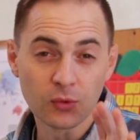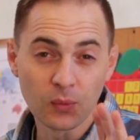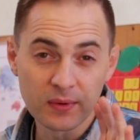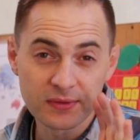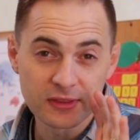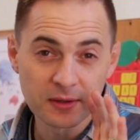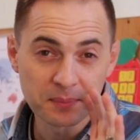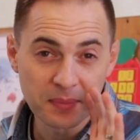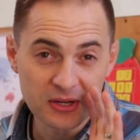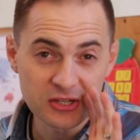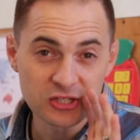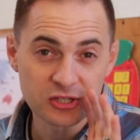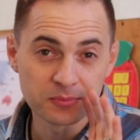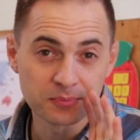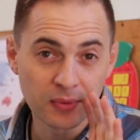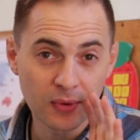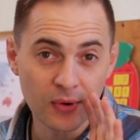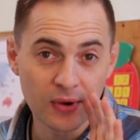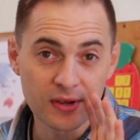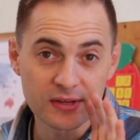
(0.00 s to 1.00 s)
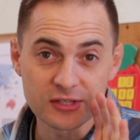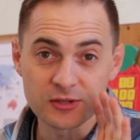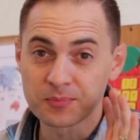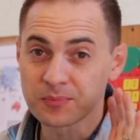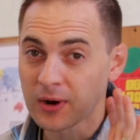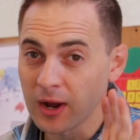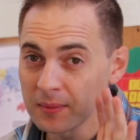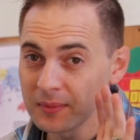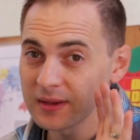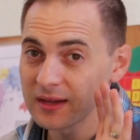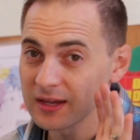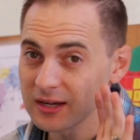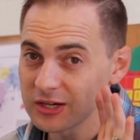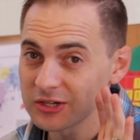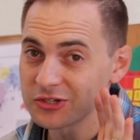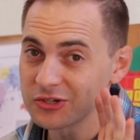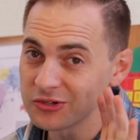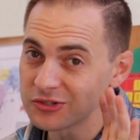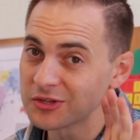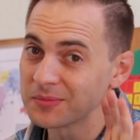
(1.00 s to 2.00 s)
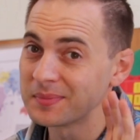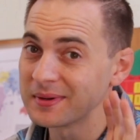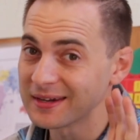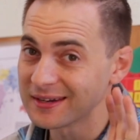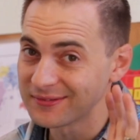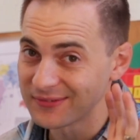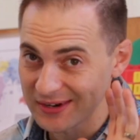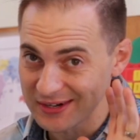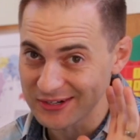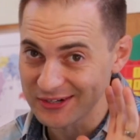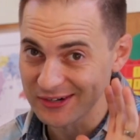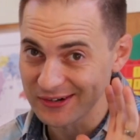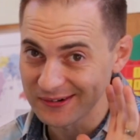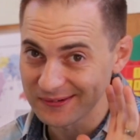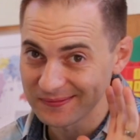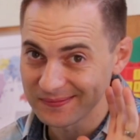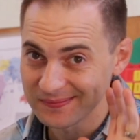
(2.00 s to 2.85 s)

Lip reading: you're with a bunch of boys, you're probably going to choose a big adventure.